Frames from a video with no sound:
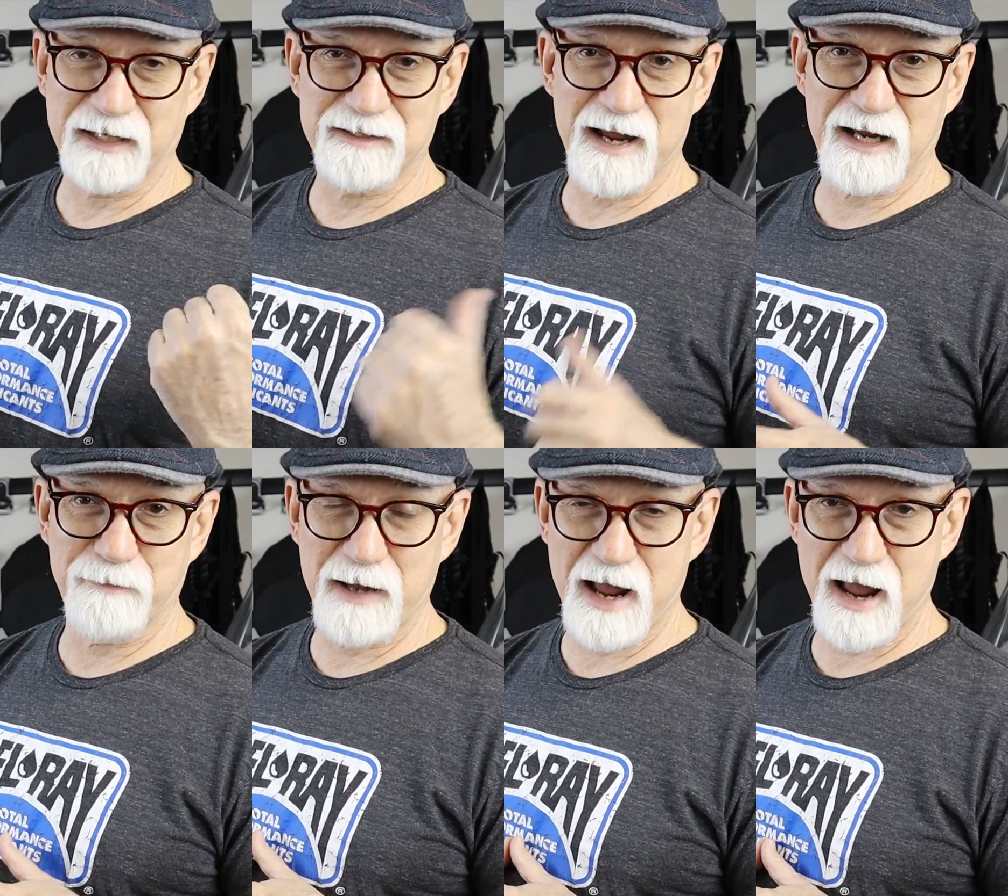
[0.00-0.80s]
tank
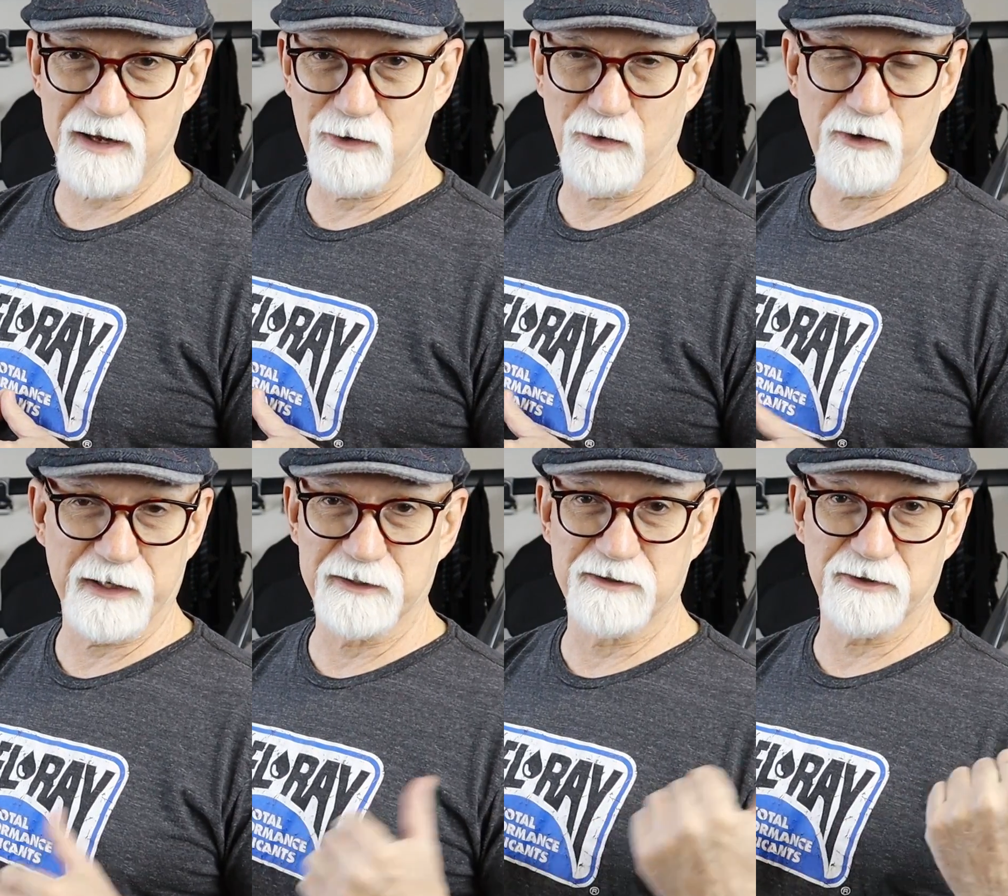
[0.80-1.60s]
bag or
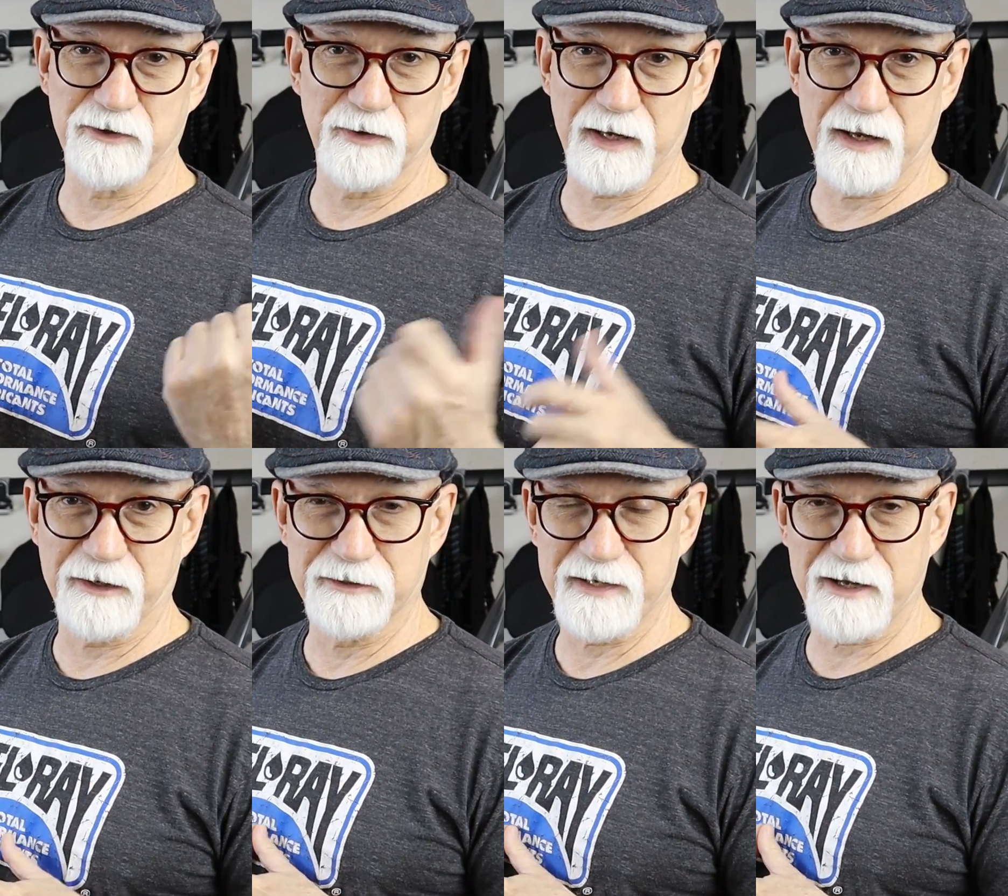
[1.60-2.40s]
into
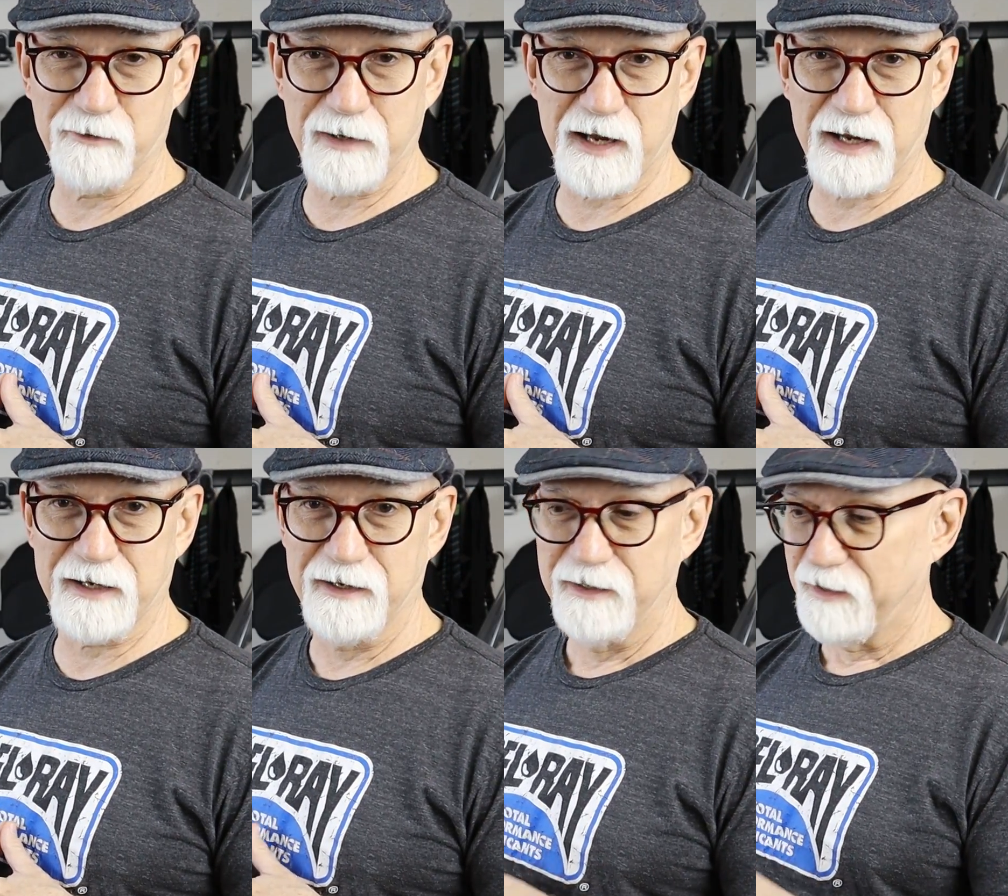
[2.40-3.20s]
a tail
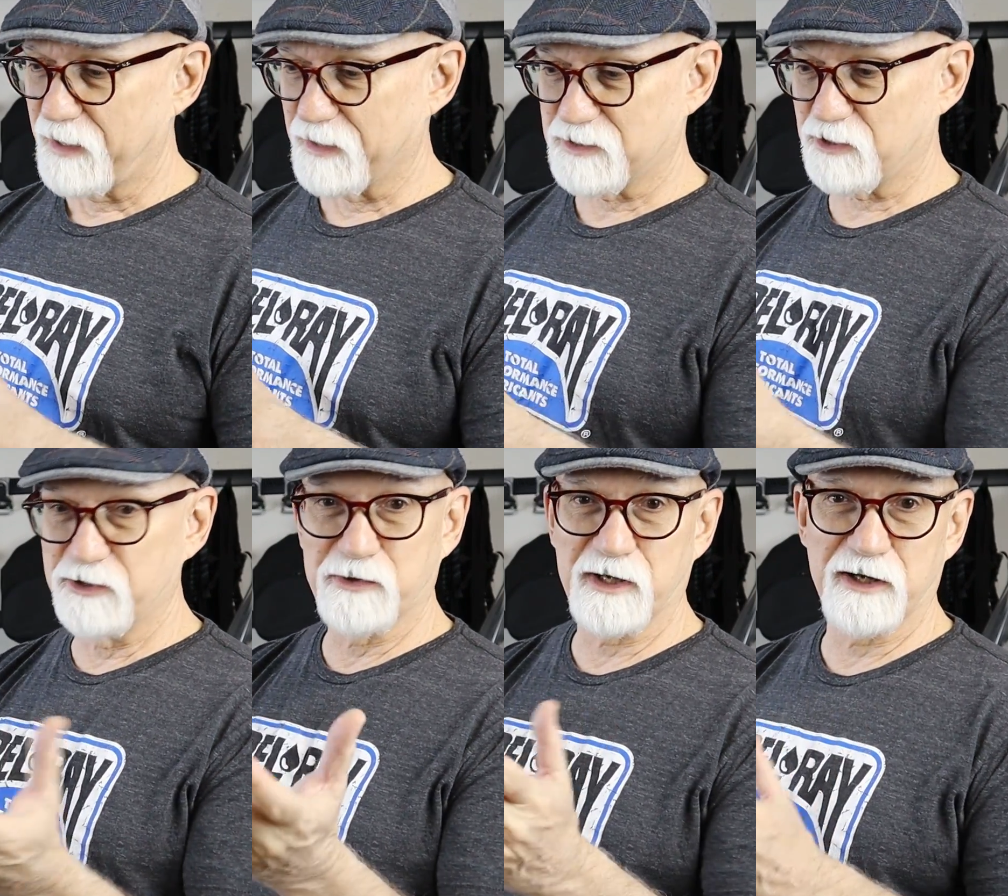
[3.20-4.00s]
bag. And so
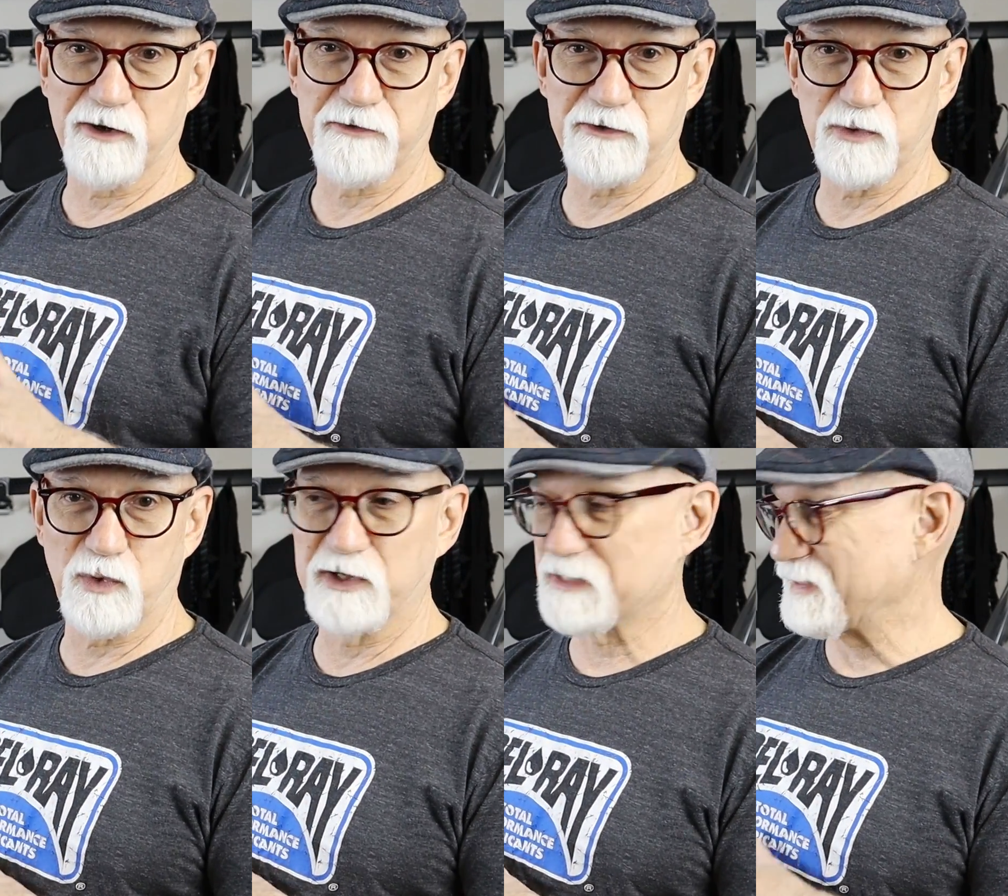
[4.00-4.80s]
you can go through the
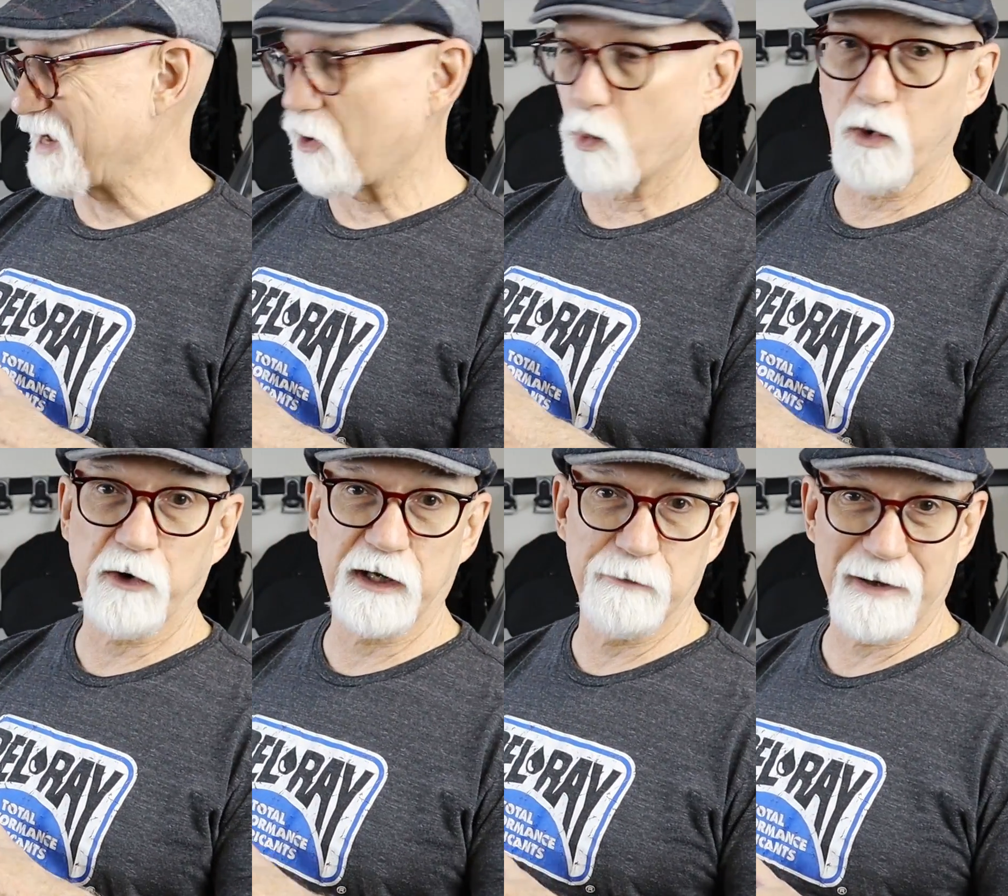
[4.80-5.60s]
woods and not
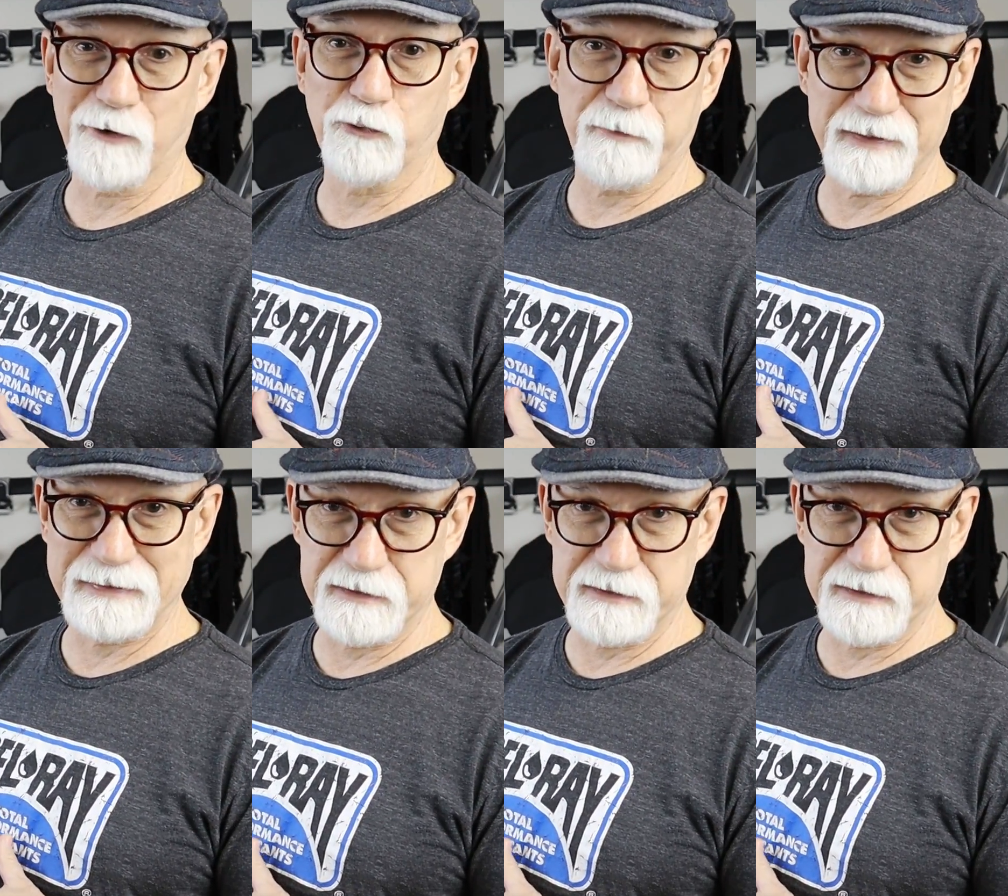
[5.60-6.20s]
worry about ripping